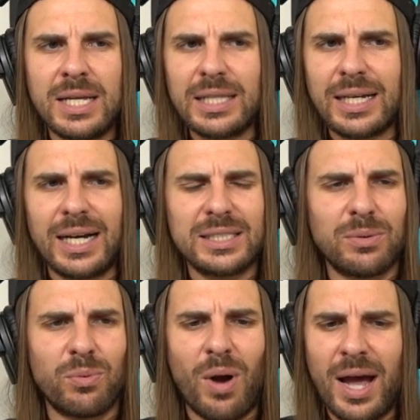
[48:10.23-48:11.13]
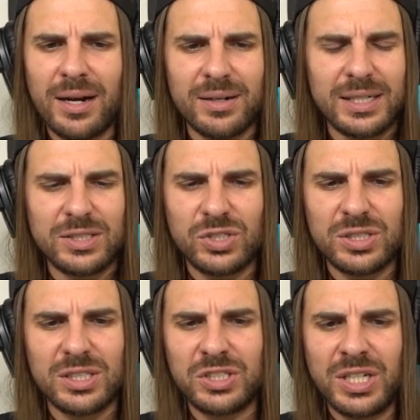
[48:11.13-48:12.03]
The guy's a writer. He's
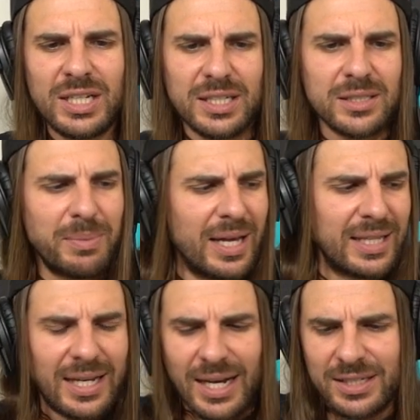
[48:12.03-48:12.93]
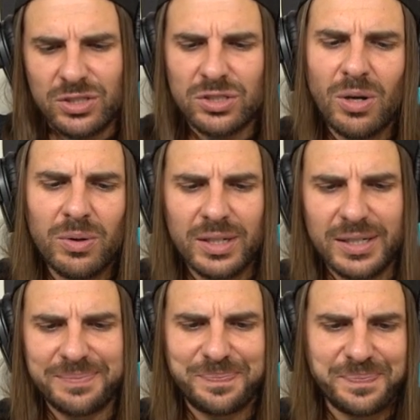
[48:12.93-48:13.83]
just a genius, man. That guy is so good.